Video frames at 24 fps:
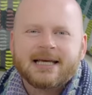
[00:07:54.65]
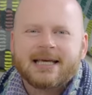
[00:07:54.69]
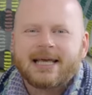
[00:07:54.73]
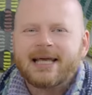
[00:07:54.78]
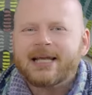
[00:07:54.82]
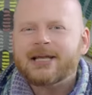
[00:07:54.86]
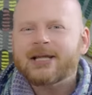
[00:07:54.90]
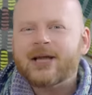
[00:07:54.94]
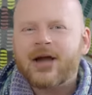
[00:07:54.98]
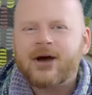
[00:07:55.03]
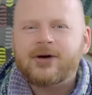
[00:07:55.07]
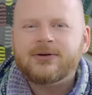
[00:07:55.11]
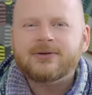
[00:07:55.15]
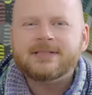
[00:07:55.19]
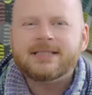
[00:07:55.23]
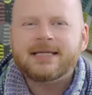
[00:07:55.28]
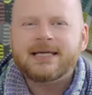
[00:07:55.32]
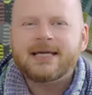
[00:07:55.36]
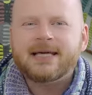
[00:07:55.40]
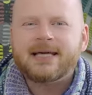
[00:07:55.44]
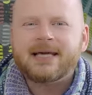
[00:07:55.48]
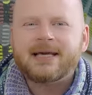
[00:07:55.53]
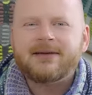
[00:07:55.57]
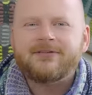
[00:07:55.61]
get
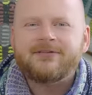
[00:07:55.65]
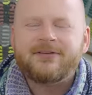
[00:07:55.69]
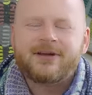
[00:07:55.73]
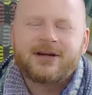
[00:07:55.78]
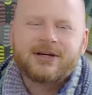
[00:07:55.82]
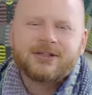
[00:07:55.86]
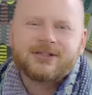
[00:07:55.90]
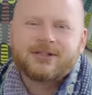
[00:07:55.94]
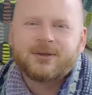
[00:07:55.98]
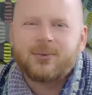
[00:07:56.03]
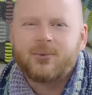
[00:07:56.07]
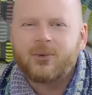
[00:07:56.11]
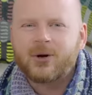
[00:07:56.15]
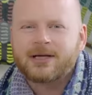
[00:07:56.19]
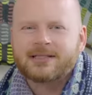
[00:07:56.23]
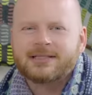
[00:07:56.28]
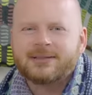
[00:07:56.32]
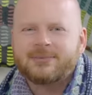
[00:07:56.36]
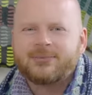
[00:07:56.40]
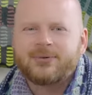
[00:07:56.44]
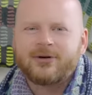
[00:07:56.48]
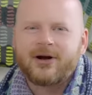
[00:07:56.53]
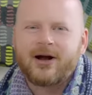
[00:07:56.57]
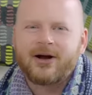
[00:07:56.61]
cozy, finish some
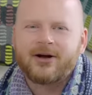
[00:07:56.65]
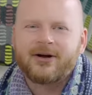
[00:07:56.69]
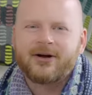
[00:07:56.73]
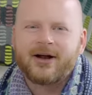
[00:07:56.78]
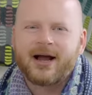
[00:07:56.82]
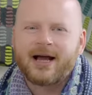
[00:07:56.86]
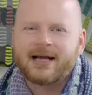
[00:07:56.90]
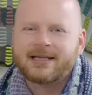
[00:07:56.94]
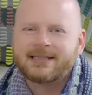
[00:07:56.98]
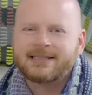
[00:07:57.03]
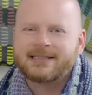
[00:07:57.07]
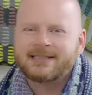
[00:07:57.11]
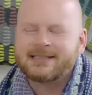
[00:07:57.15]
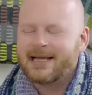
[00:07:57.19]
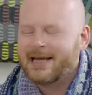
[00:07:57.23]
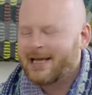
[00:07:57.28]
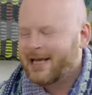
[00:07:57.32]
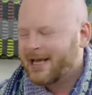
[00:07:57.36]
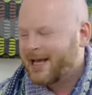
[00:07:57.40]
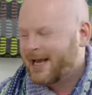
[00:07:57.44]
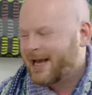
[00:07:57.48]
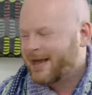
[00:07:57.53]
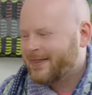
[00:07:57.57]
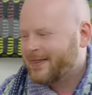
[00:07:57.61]
works in progress,
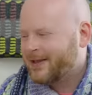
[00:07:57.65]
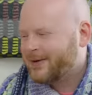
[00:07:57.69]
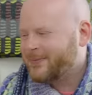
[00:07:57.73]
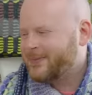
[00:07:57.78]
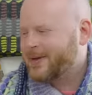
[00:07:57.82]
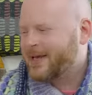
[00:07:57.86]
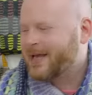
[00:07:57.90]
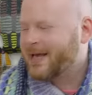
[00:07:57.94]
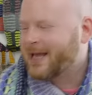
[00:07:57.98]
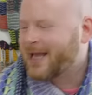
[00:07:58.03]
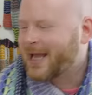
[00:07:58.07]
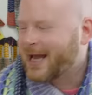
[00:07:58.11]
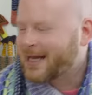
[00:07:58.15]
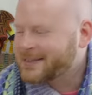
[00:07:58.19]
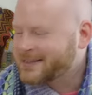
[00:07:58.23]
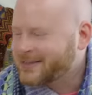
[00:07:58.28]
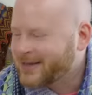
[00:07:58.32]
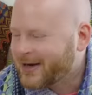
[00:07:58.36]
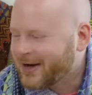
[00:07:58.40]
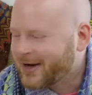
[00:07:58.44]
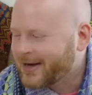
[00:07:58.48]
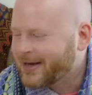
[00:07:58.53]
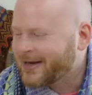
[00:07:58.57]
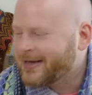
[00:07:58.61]
and then we can
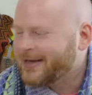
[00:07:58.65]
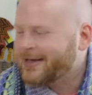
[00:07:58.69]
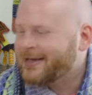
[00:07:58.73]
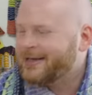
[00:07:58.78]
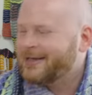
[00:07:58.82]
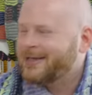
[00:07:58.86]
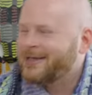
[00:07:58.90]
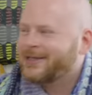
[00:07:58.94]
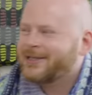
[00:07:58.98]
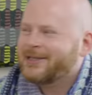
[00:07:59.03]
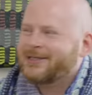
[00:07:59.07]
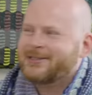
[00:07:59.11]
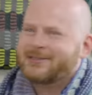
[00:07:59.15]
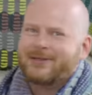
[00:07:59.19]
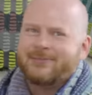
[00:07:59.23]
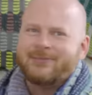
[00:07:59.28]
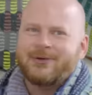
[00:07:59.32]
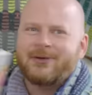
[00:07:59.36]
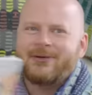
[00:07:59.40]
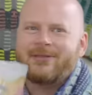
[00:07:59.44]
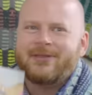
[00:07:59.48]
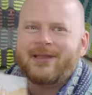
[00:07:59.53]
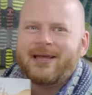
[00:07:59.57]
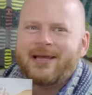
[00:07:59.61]
cast on
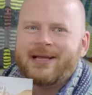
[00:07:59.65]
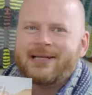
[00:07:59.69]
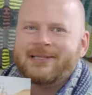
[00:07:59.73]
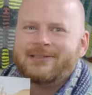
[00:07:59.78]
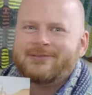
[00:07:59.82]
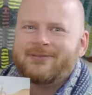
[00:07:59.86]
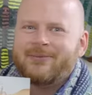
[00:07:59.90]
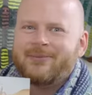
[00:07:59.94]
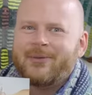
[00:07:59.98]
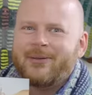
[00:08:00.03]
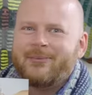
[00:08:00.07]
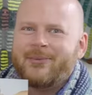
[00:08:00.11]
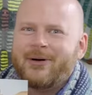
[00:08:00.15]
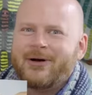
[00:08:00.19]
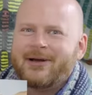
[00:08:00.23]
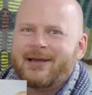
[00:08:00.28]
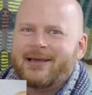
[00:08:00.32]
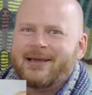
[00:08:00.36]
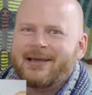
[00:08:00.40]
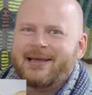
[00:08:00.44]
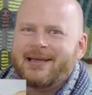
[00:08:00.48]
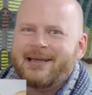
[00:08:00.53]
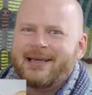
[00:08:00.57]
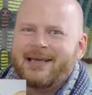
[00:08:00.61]
some new things from the
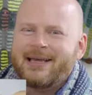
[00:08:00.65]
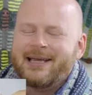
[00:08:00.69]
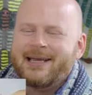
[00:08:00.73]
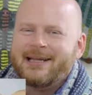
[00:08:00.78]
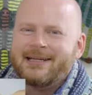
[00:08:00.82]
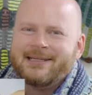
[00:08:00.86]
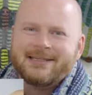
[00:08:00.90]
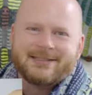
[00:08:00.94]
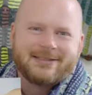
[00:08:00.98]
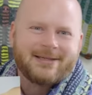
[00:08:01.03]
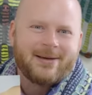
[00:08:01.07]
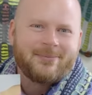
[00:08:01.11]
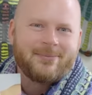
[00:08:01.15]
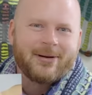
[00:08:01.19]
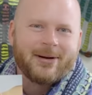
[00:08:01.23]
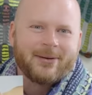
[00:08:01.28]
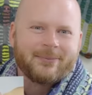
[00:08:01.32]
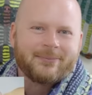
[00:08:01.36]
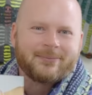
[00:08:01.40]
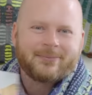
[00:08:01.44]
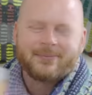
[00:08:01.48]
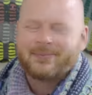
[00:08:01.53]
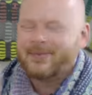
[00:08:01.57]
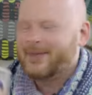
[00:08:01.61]
book in
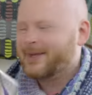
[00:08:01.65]
December.